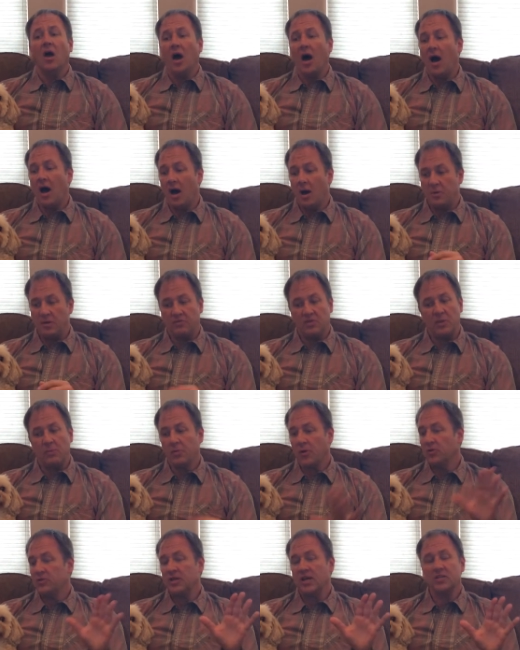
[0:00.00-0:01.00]
Um, if they
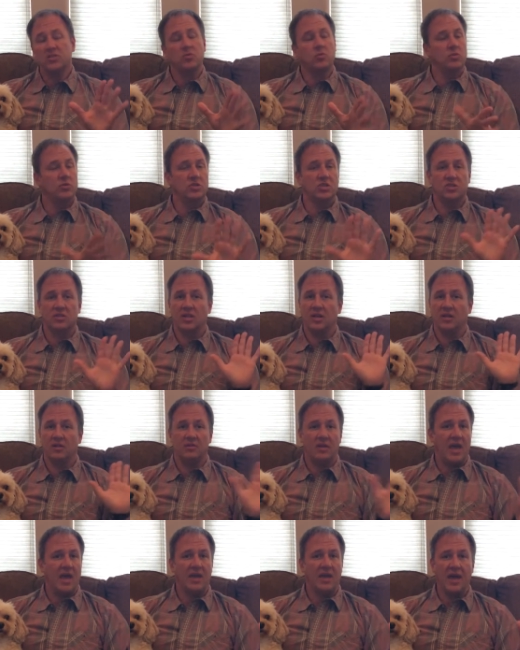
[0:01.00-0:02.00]
protest, we're just going
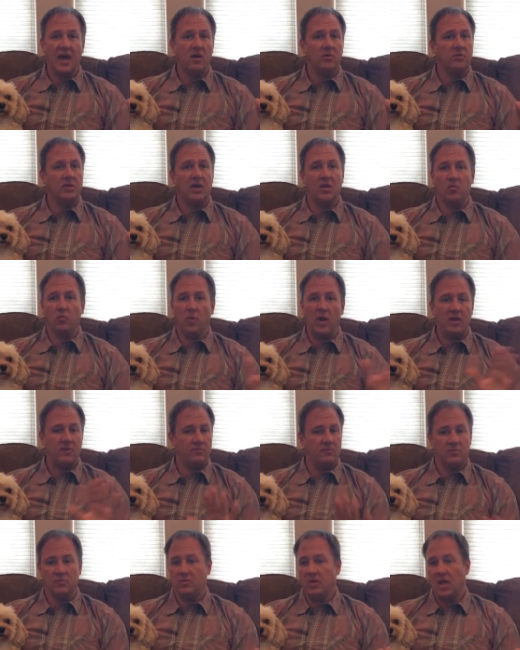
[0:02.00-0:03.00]
to hang out and wait